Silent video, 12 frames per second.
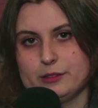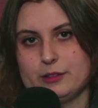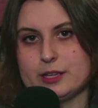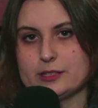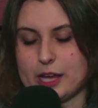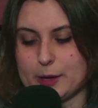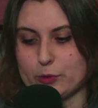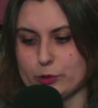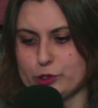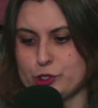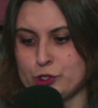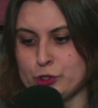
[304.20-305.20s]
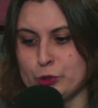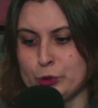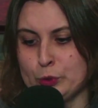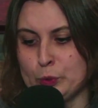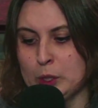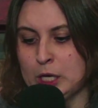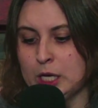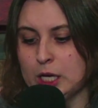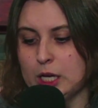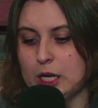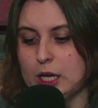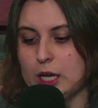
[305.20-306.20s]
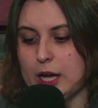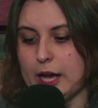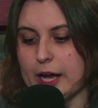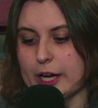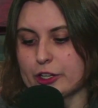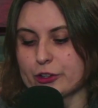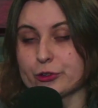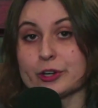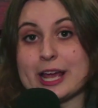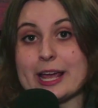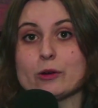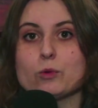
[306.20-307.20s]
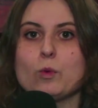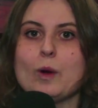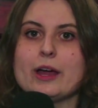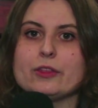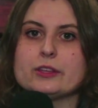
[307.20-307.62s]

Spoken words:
is able to create what